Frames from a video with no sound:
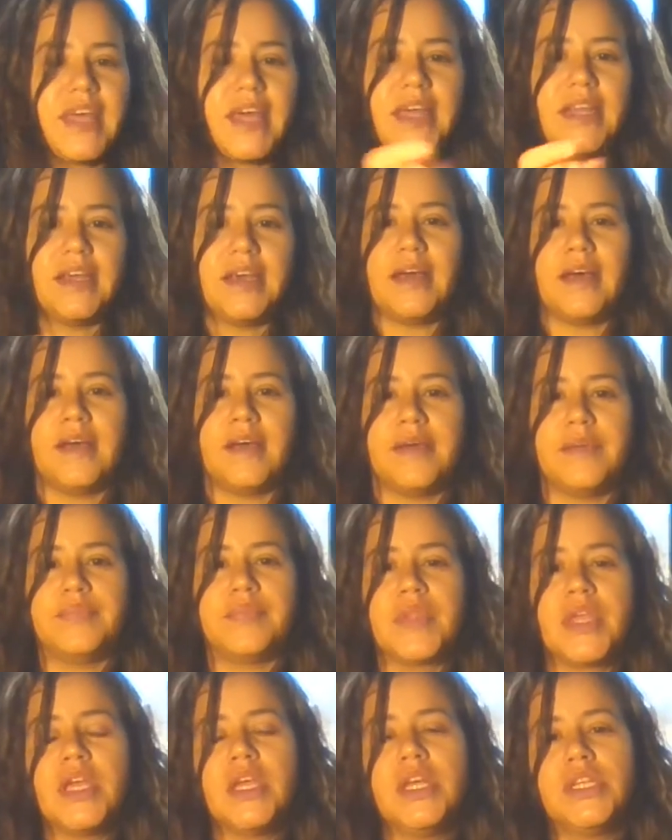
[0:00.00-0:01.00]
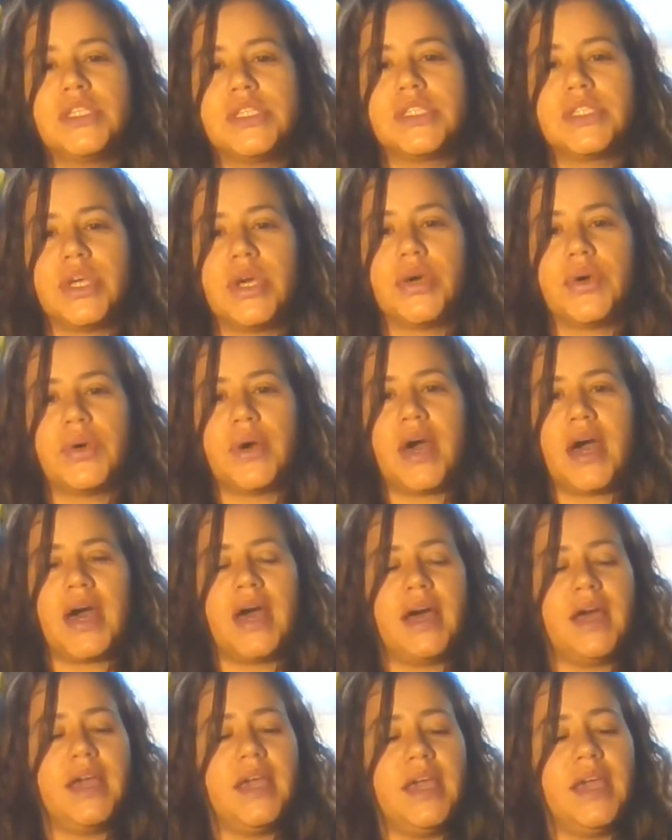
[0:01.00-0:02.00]
that. So
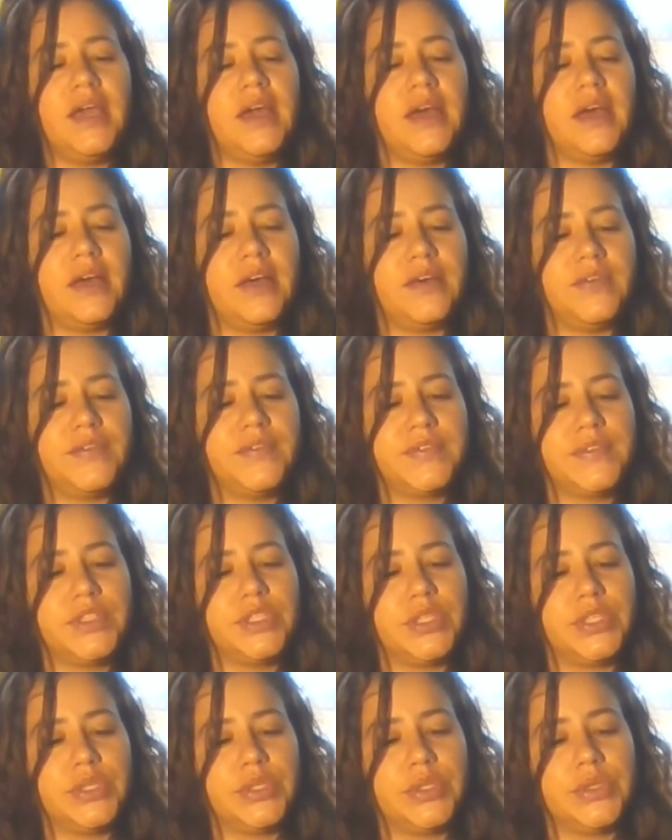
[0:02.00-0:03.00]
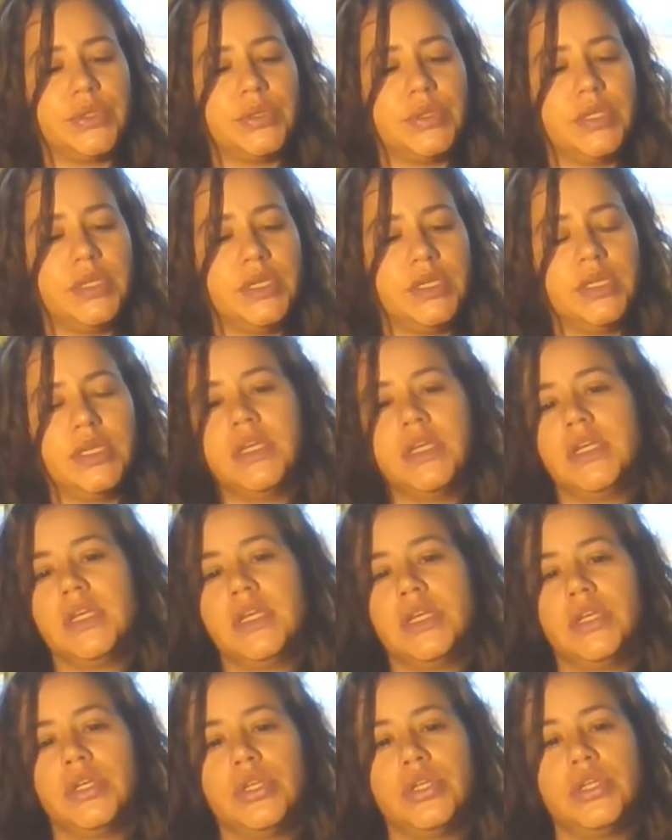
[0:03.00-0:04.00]
I have to
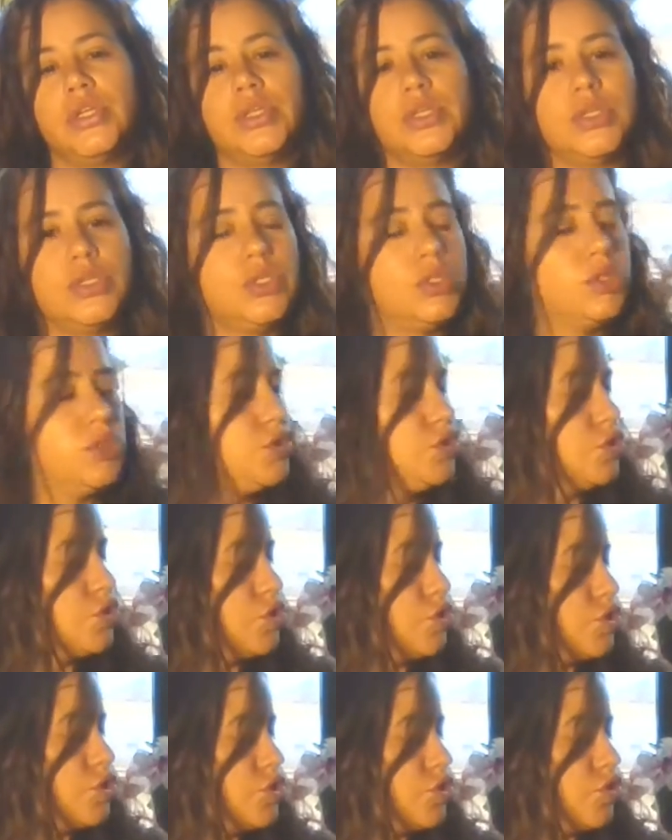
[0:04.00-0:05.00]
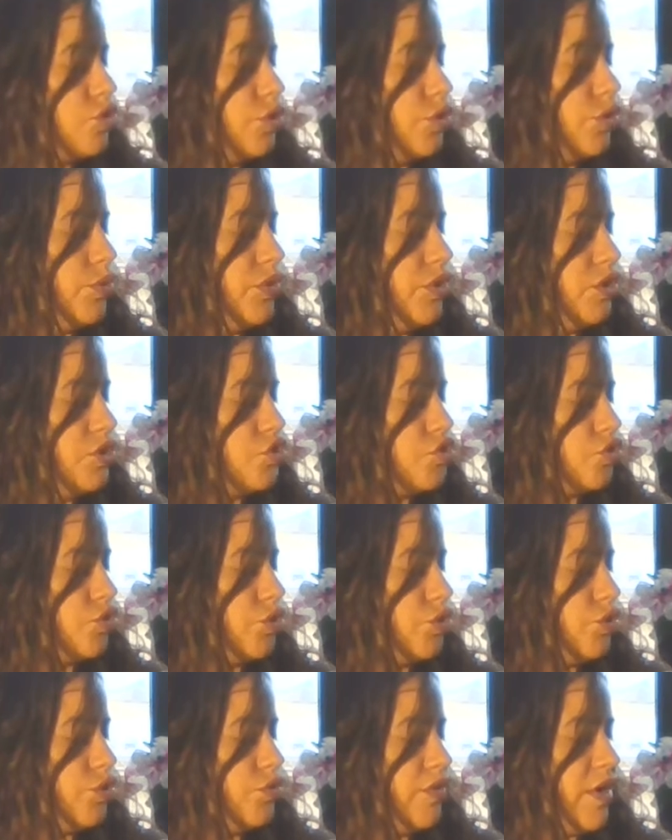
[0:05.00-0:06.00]
screw in the
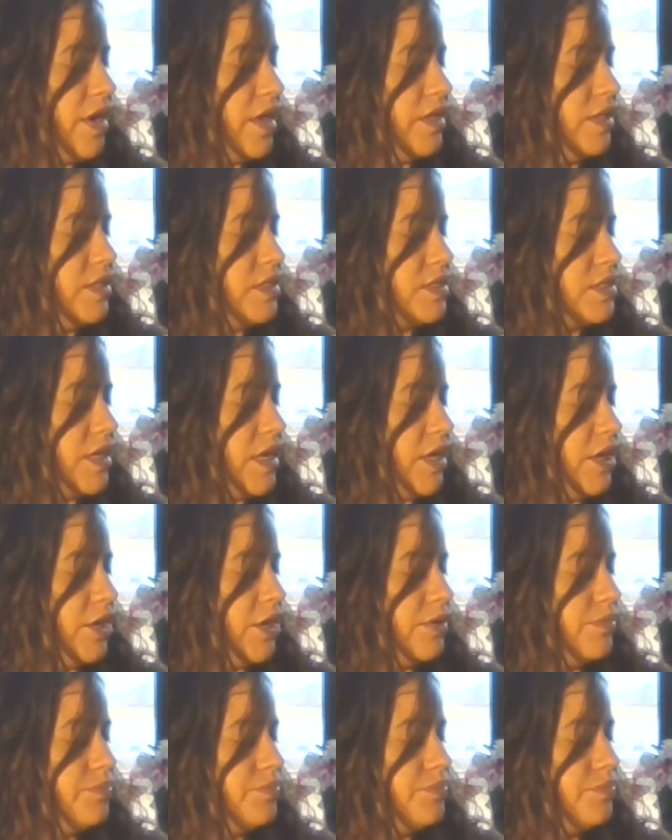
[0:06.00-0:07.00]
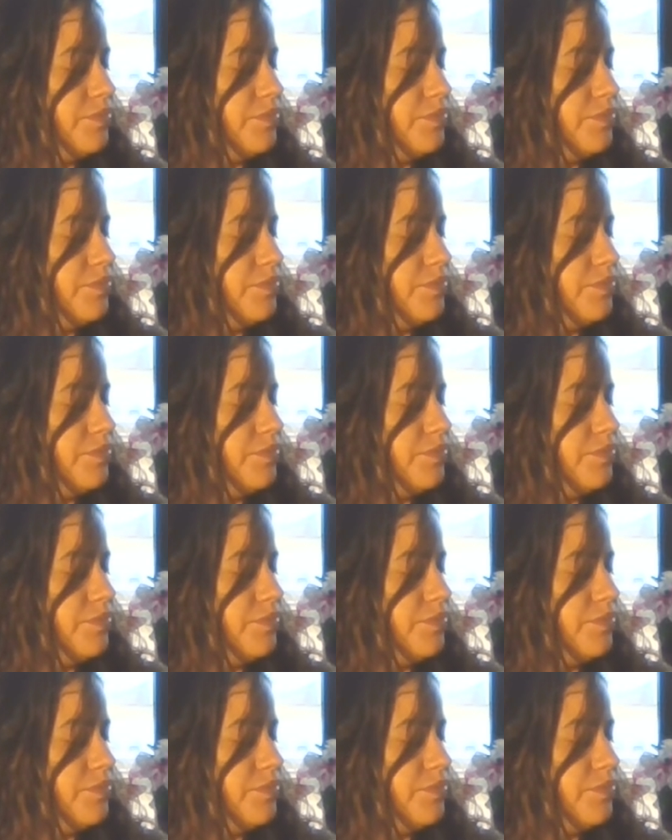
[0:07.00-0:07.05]
screw right in the center.